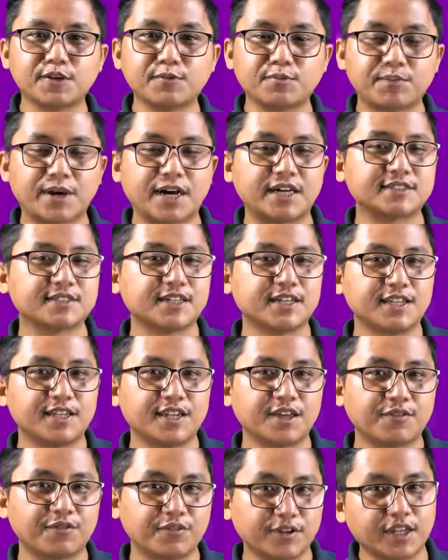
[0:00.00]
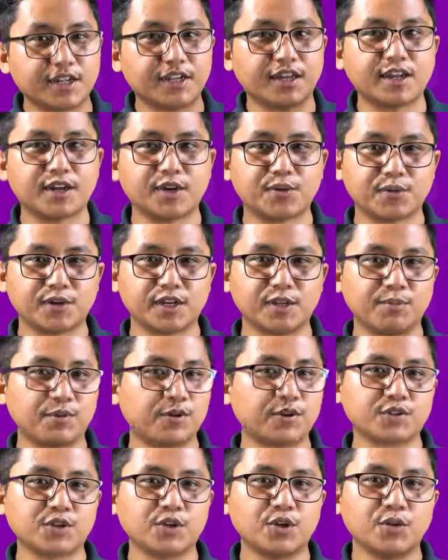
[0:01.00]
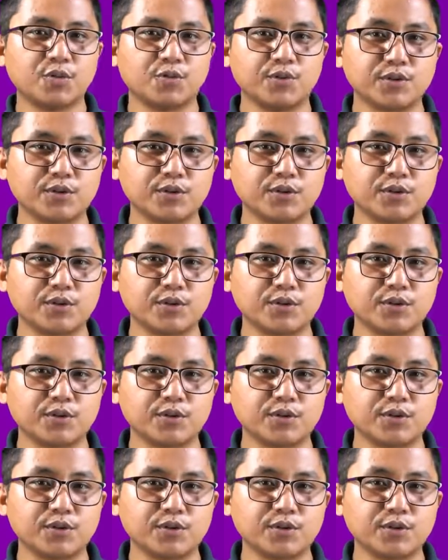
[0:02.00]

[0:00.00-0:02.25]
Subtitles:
past indefinite because we